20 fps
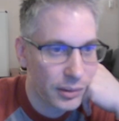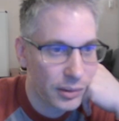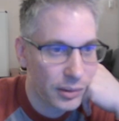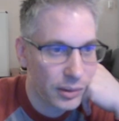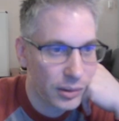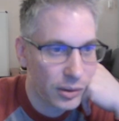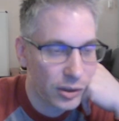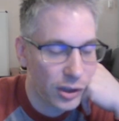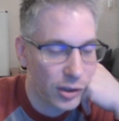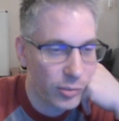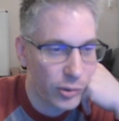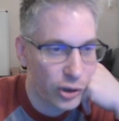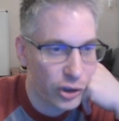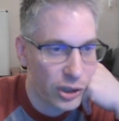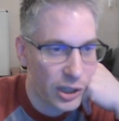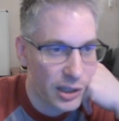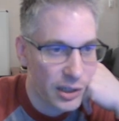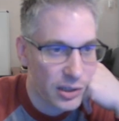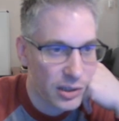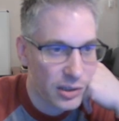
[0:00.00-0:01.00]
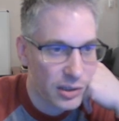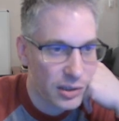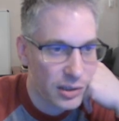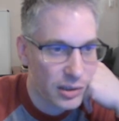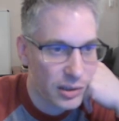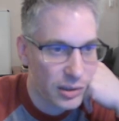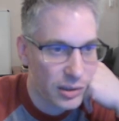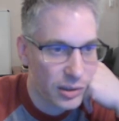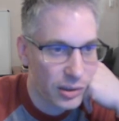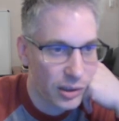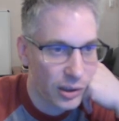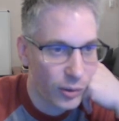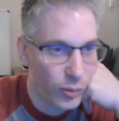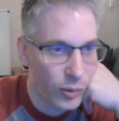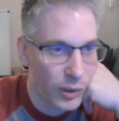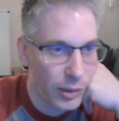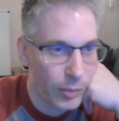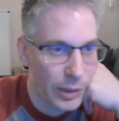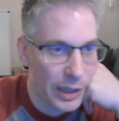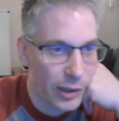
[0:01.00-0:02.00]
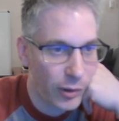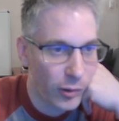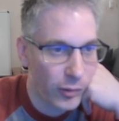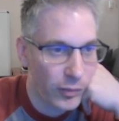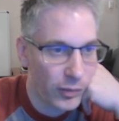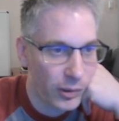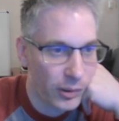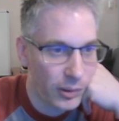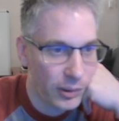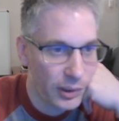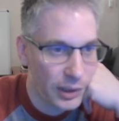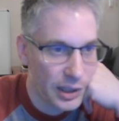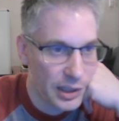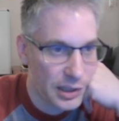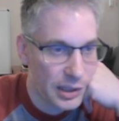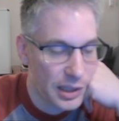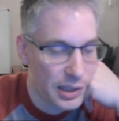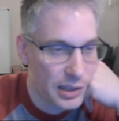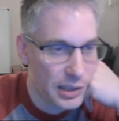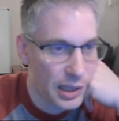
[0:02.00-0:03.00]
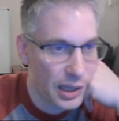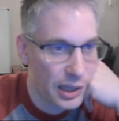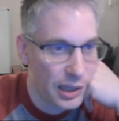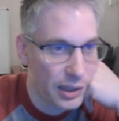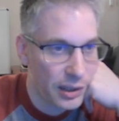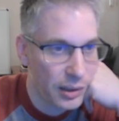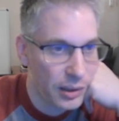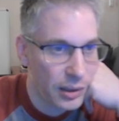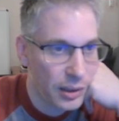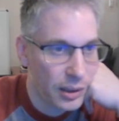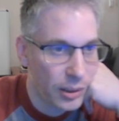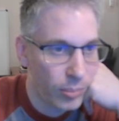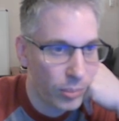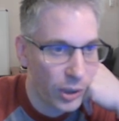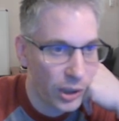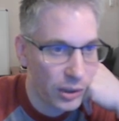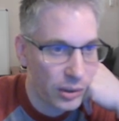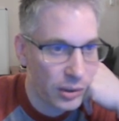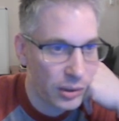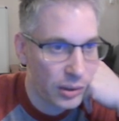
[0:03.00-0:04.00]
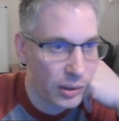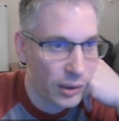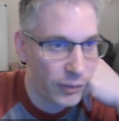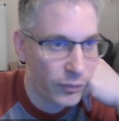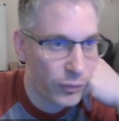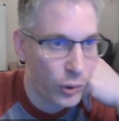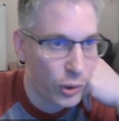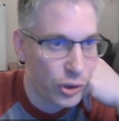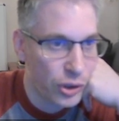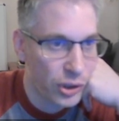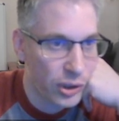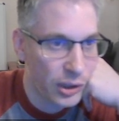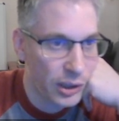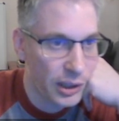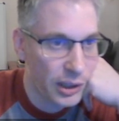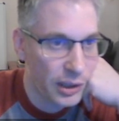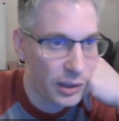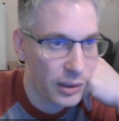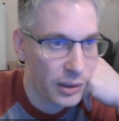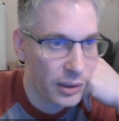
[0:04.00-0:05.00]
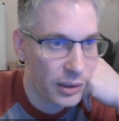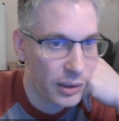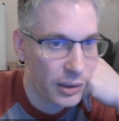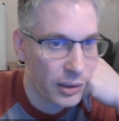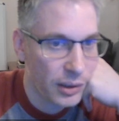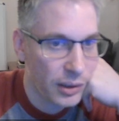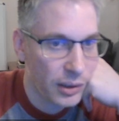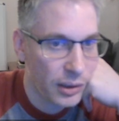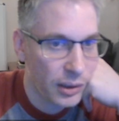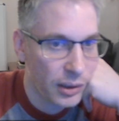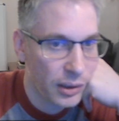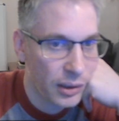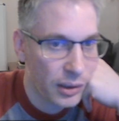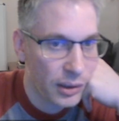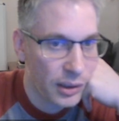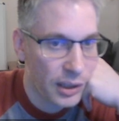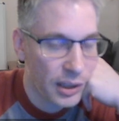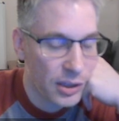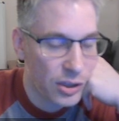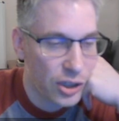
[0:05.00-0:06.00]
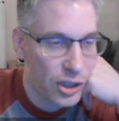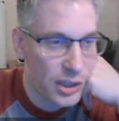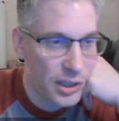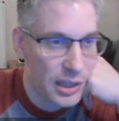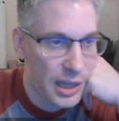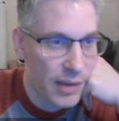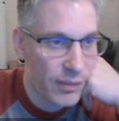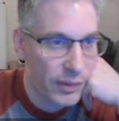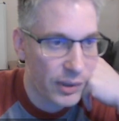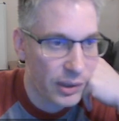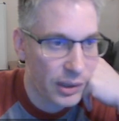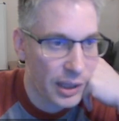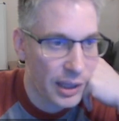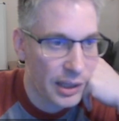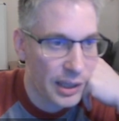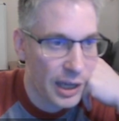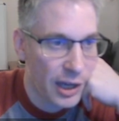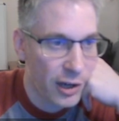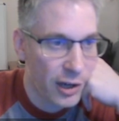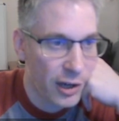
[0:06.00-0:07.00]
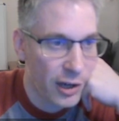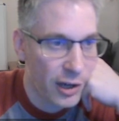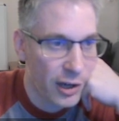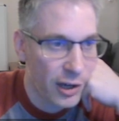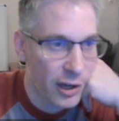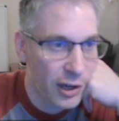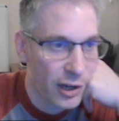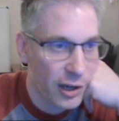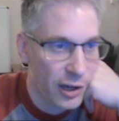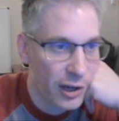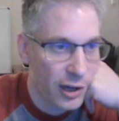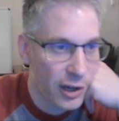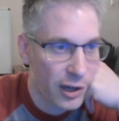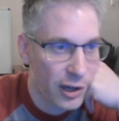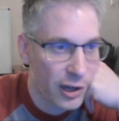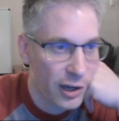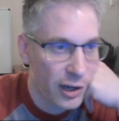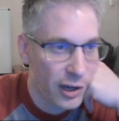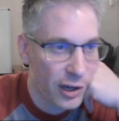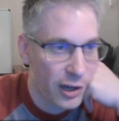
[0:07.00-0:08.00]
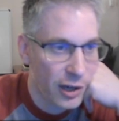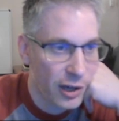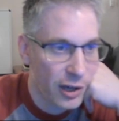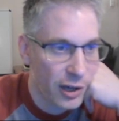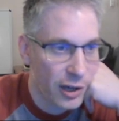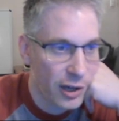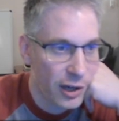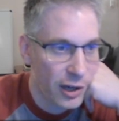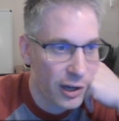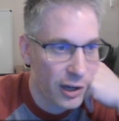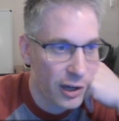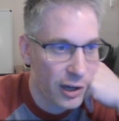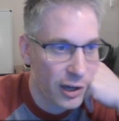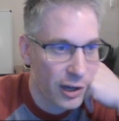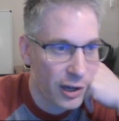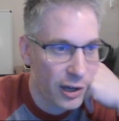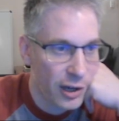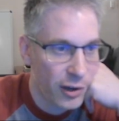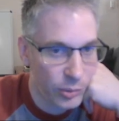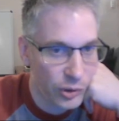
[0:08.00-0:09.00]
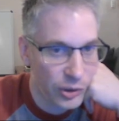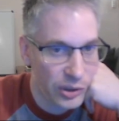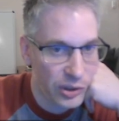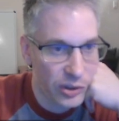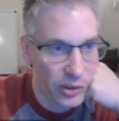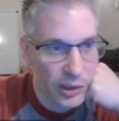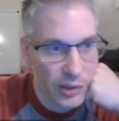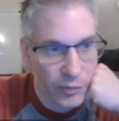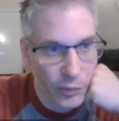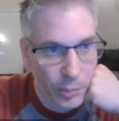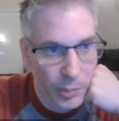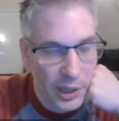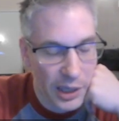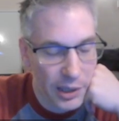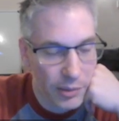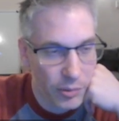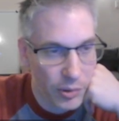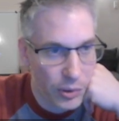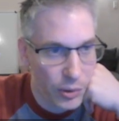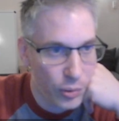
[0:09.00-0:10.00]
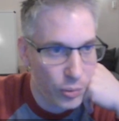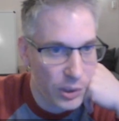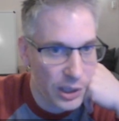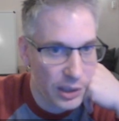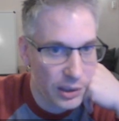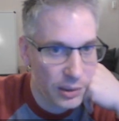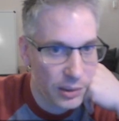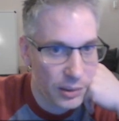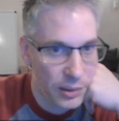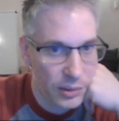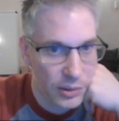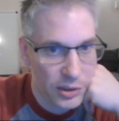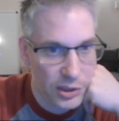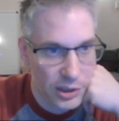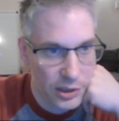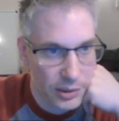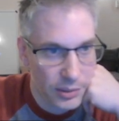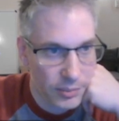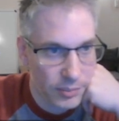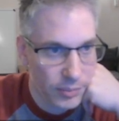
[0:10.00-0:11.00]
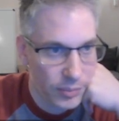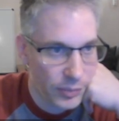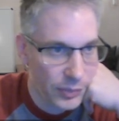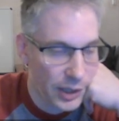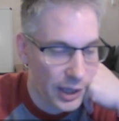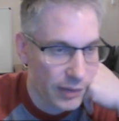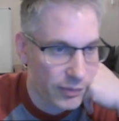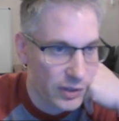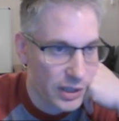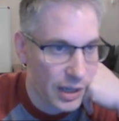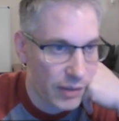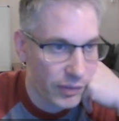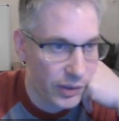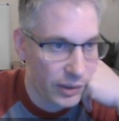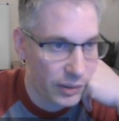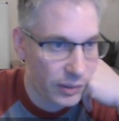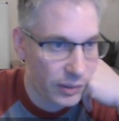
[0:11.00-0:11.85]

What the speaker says: Double checks are quite powerful, as they say. But unfortunately, king g7, and now white is not able to deliver mate with queen to f7.